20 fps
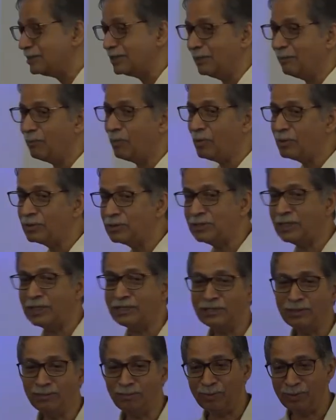supports are
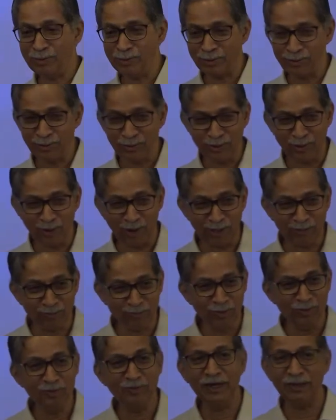supposed to not
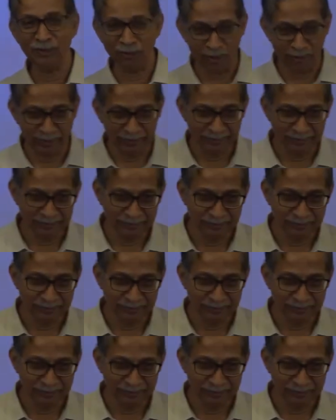move at all,